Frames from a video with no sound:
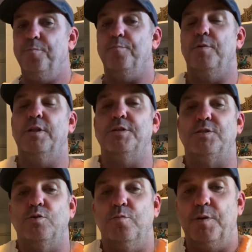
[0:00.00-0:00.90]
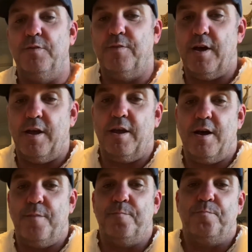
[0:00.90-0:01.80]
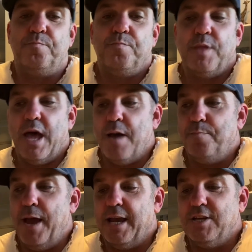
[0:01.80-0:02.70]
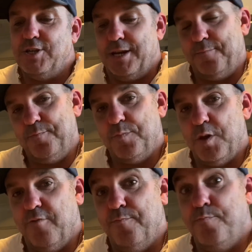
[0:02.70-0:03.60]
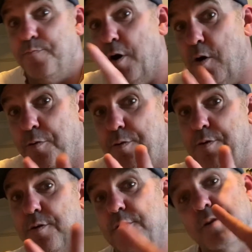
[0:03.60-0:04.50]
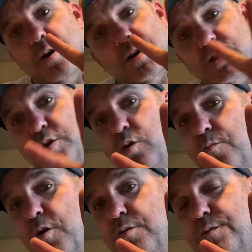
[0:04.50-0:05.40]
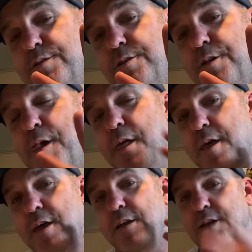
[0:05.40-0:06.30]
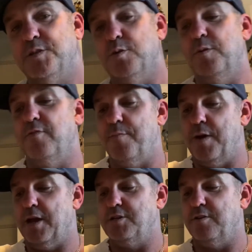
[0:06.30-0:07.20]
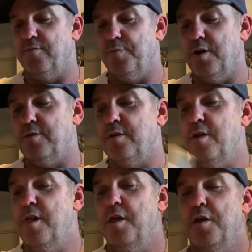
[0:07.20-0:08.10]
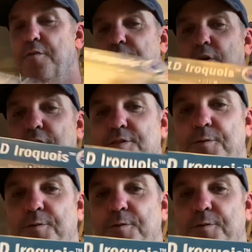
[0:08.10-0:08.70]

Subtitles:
let's do a bit of a unpackaging of both. I've got two models. Let's do a bit of unpackaging of both. First